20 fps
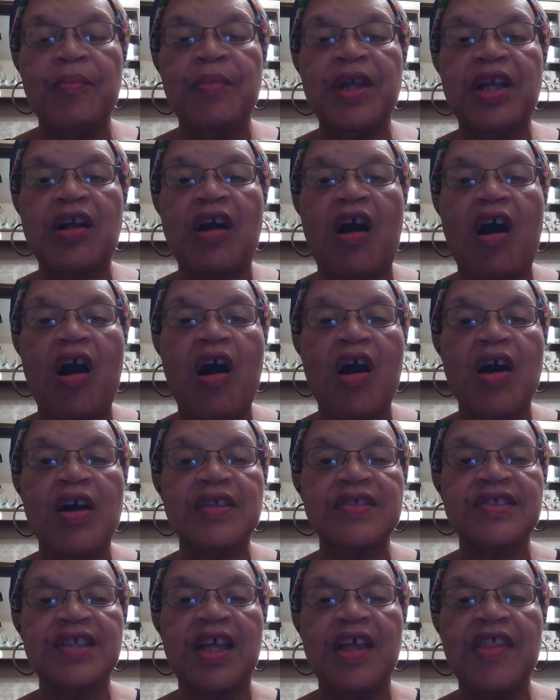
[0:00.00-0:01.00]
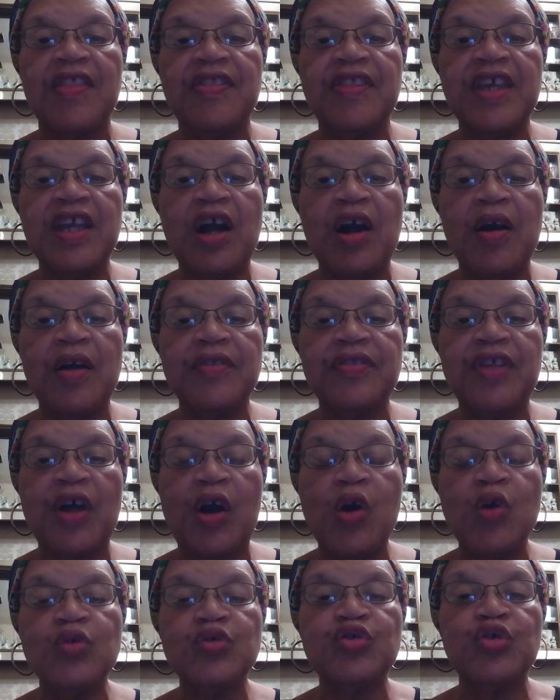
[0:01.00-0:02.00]
because
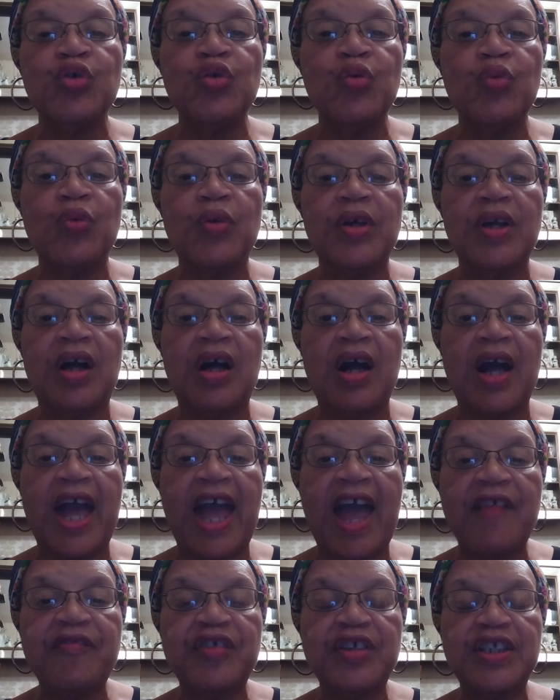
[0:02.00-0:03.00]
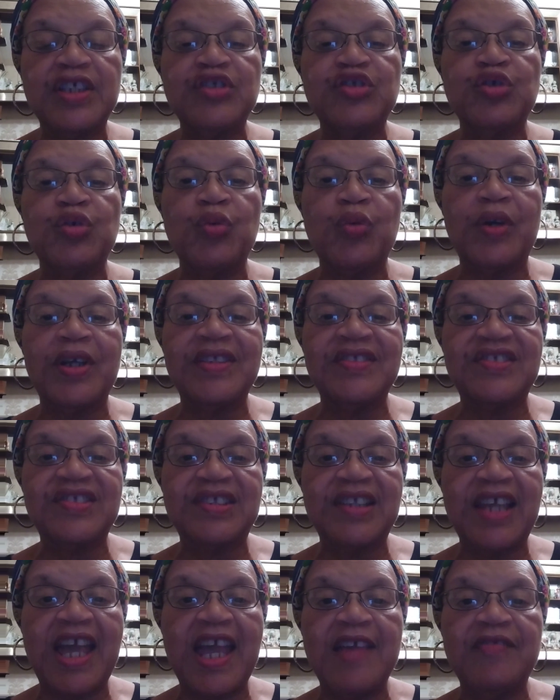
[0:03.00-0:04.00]
those who were Africans who were
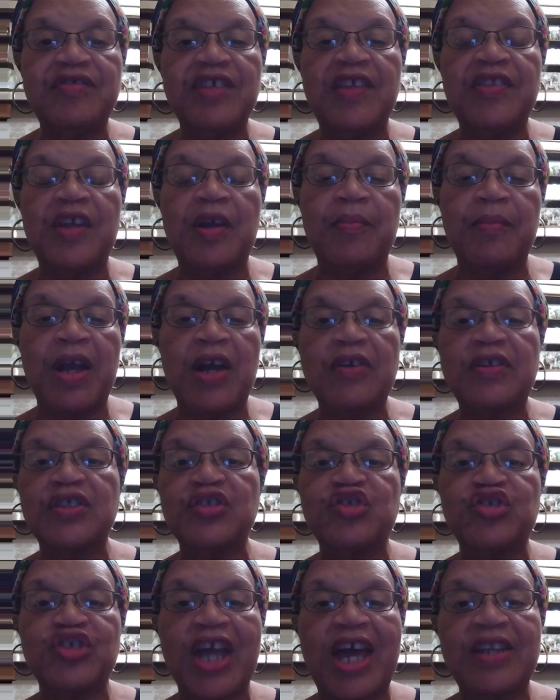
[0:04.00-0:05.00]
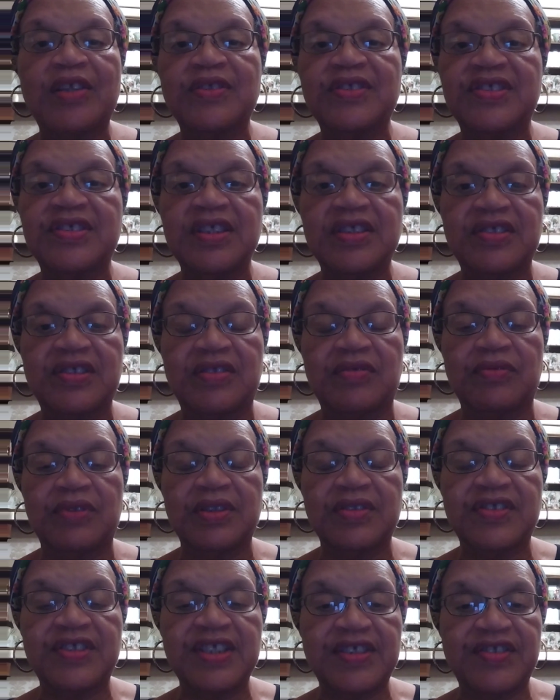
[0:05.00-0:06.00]
enslaved in the American chattel
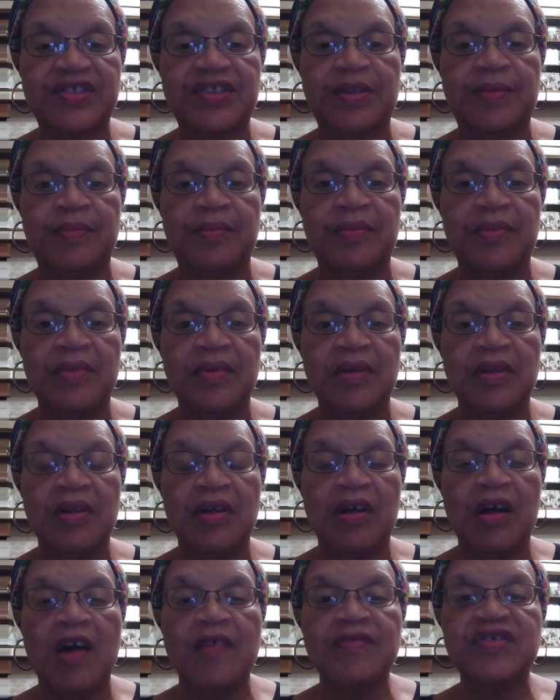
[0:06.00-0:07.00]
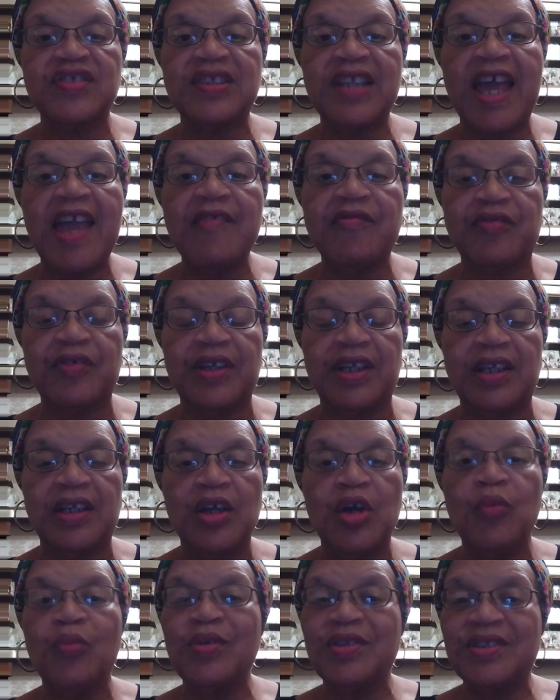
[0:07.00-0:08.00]
system of slavery
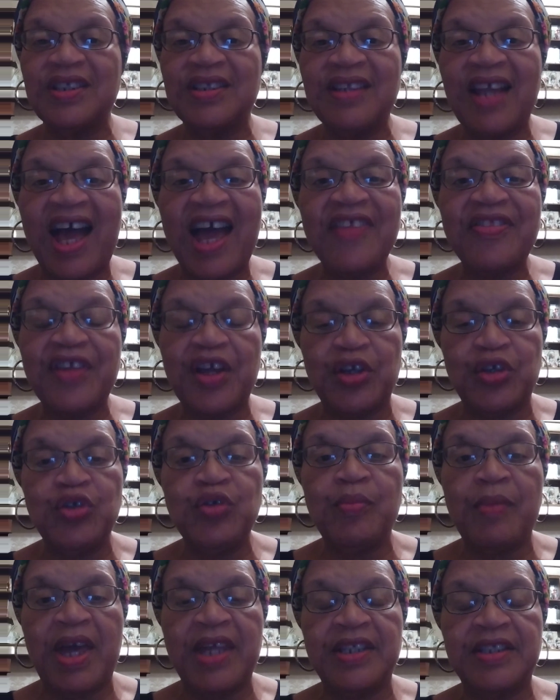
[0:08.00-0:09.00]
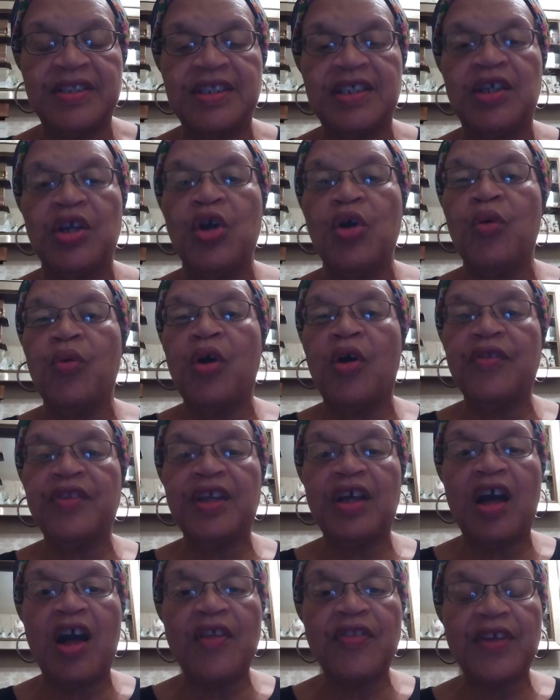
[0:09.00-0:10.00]
were denied their humanity. Well, on
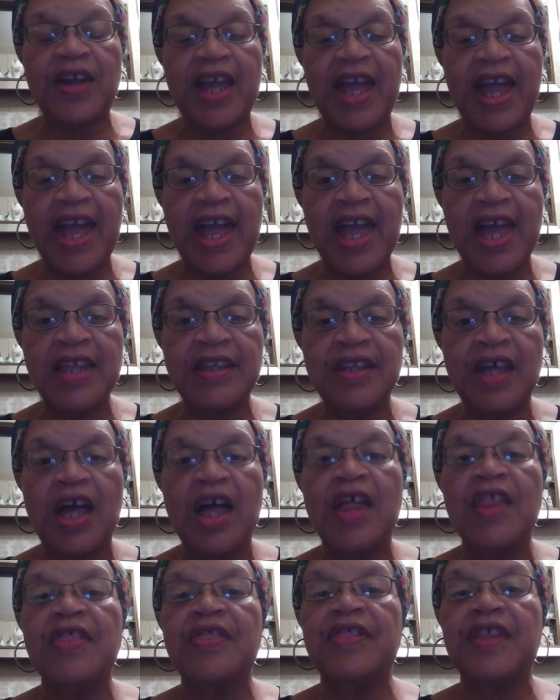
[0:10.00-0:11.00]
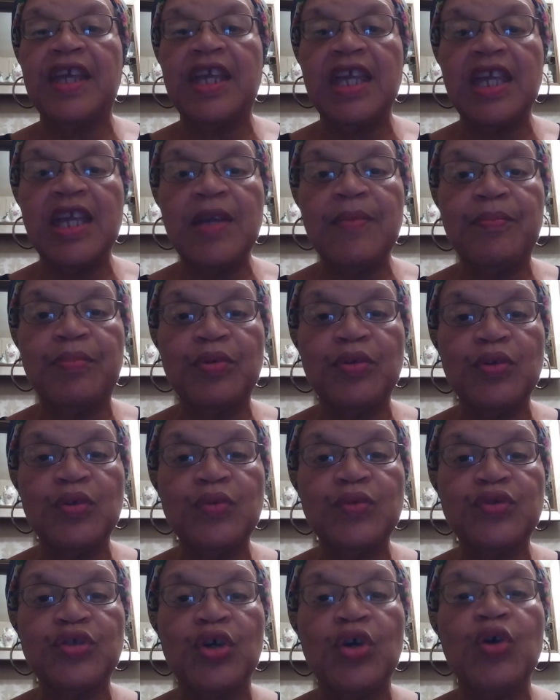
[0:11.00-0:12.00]
the other hand, the
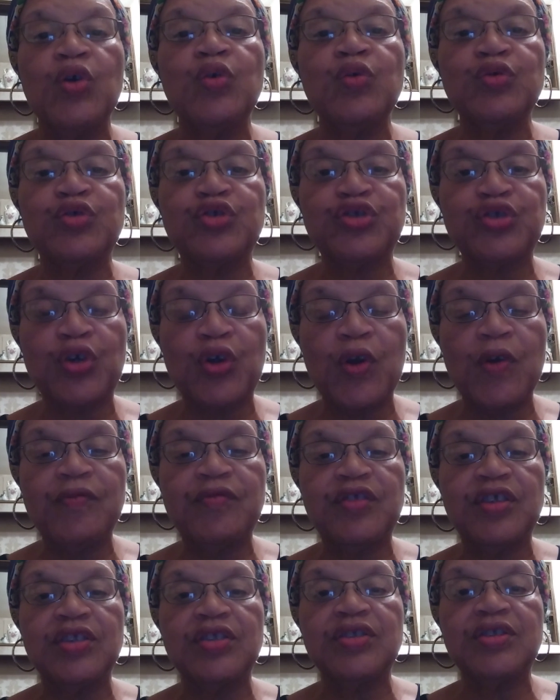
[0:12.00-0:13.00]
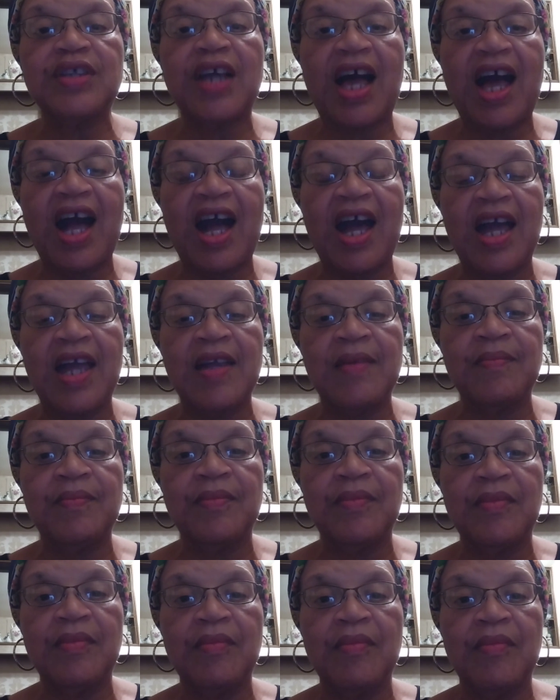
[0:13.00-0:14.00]
Hebrews who served
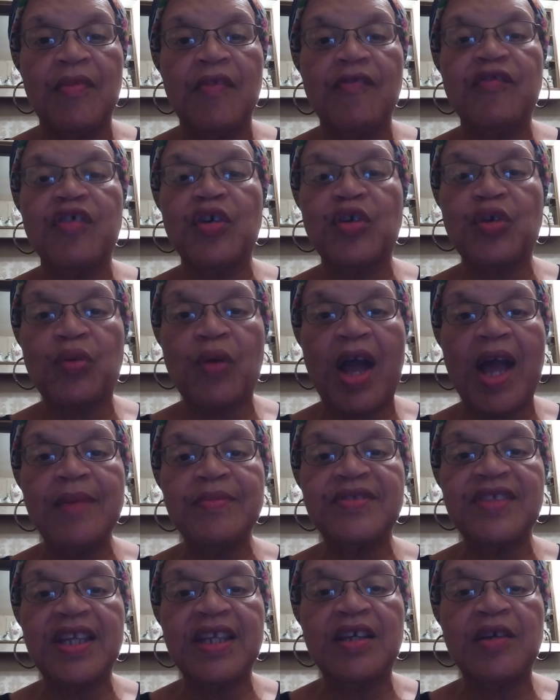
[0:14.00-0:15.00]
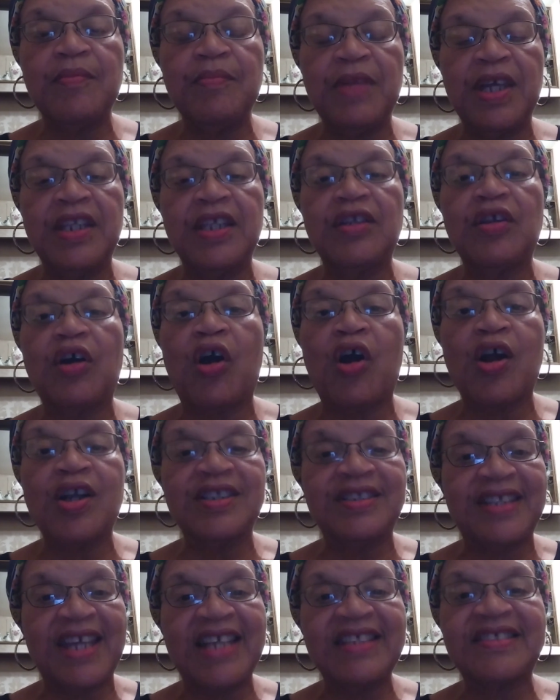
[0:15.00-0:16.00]
time for crimes they committed or
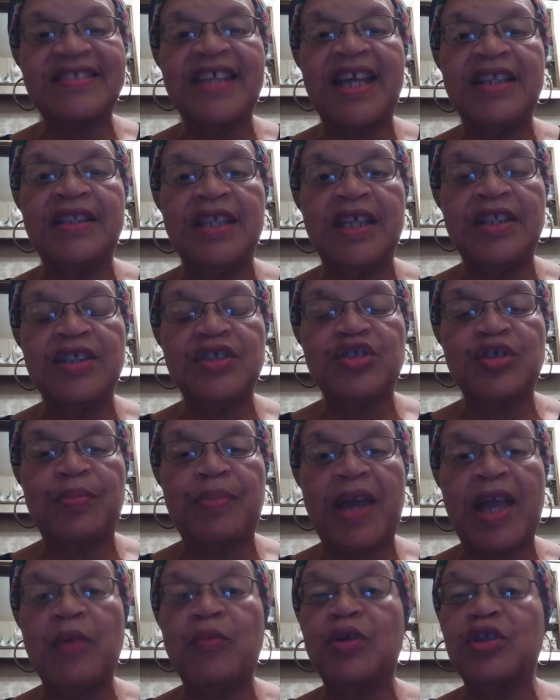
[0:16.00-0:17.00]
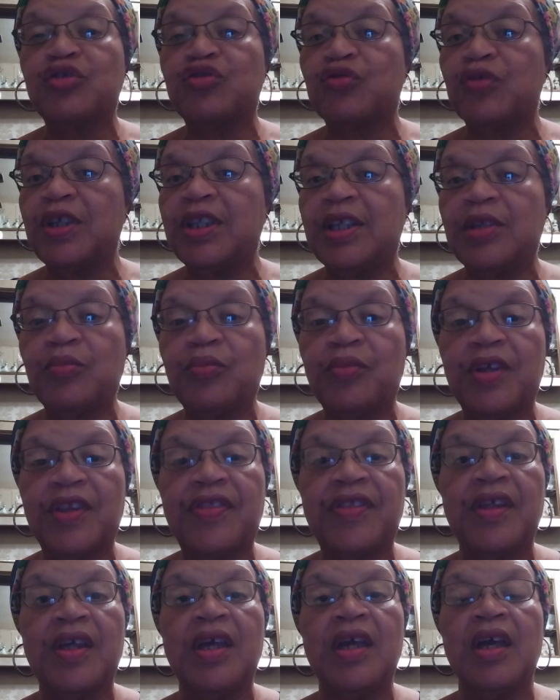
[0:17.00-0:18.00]
debts they needed to pay were treated
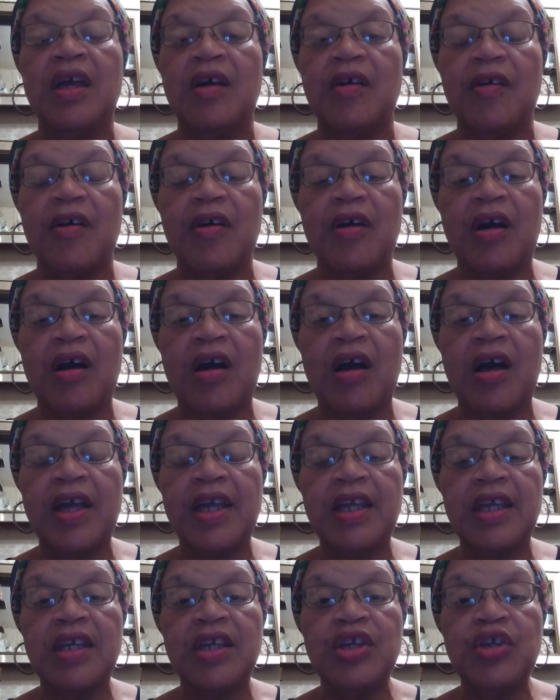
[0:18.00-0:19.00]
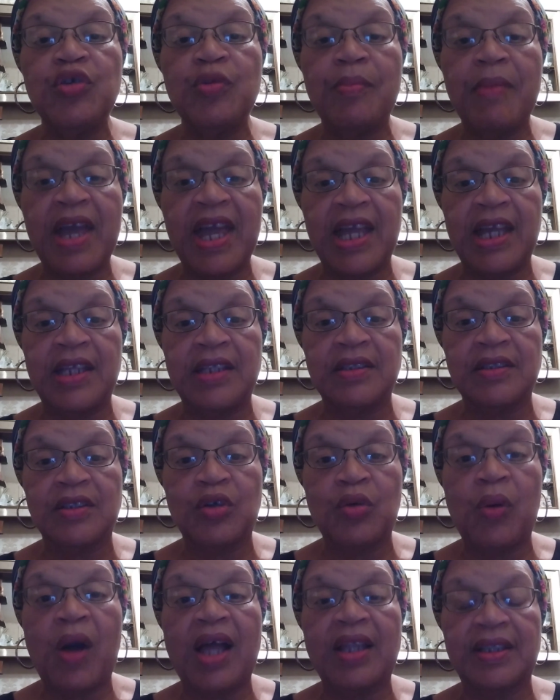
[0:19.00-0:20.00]
with humane
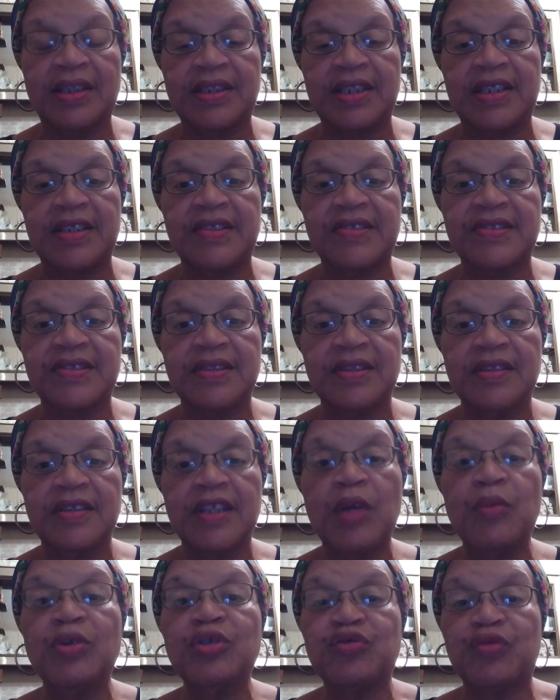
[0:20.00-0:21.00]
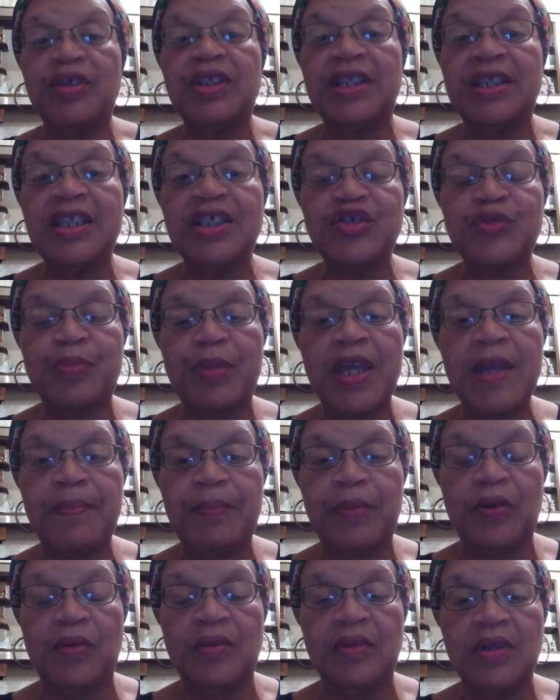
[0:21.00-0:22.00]
qualities. They were treated as
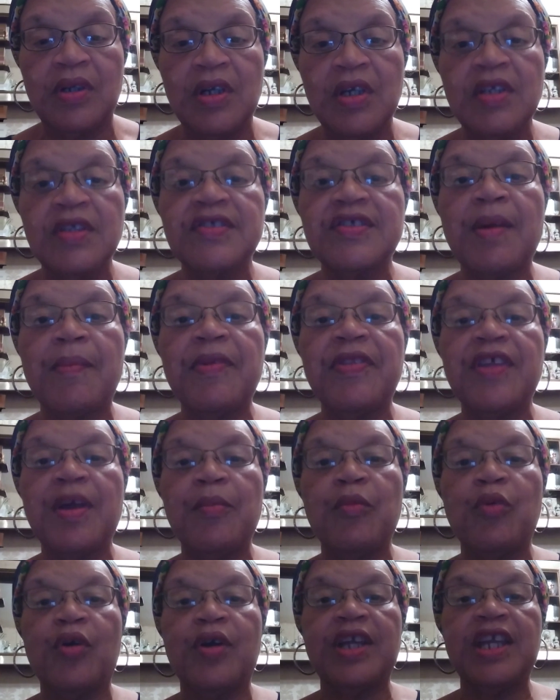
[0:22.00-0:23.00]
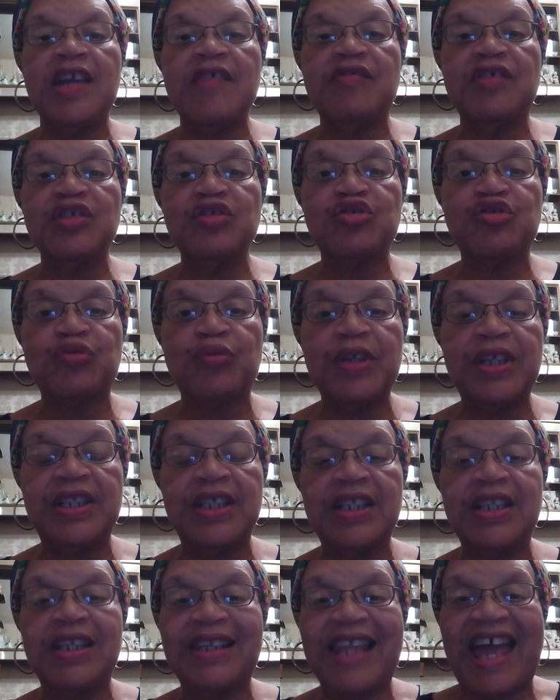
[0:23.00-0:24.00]
people. Some of them were even
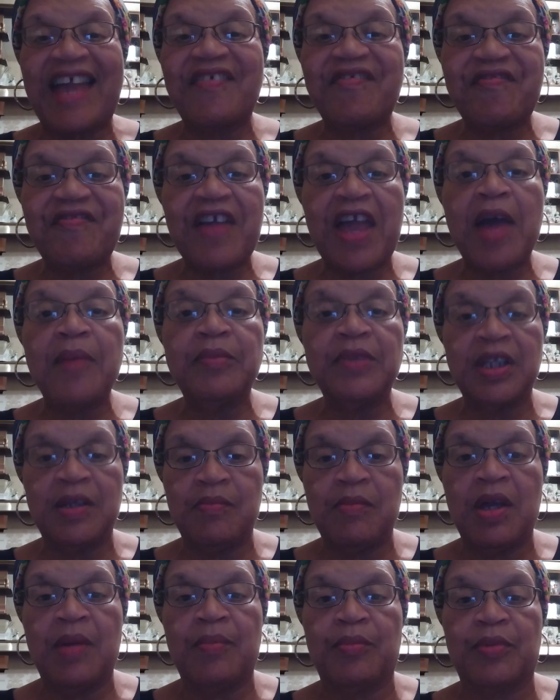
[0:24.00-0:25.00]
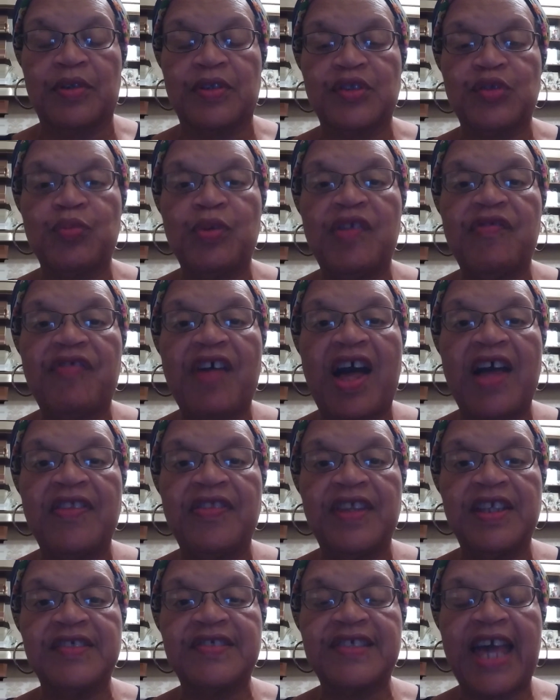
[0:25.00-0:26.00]
treated like family members. We
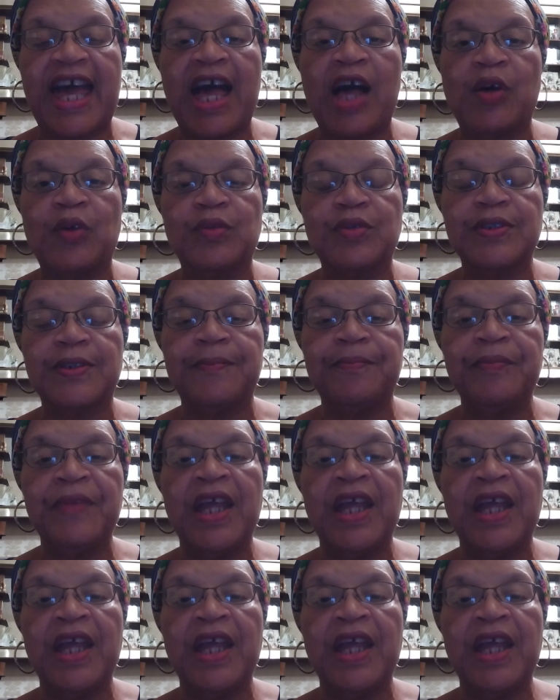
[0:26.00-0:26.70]
find this out.